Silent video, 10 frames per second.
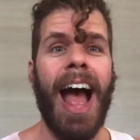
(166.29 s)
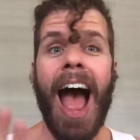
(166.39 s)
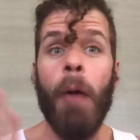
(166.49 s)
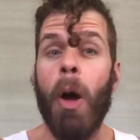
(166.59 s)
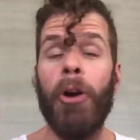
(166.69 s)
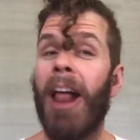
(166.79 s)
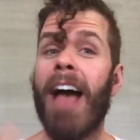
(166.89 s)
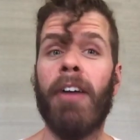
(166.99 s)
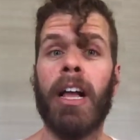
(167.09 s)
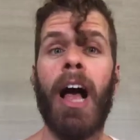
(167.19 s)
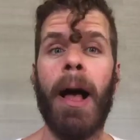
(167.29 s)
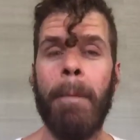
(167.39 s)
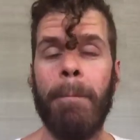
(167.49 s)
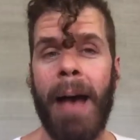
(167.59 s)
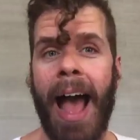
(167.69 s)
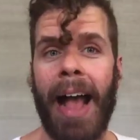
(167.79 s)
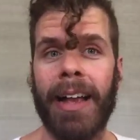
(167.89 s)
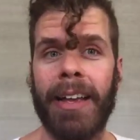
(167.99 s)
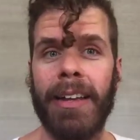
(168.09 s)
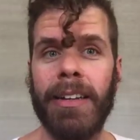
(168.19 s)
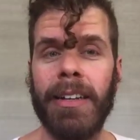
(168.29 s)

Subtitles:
I want her to have a comeback.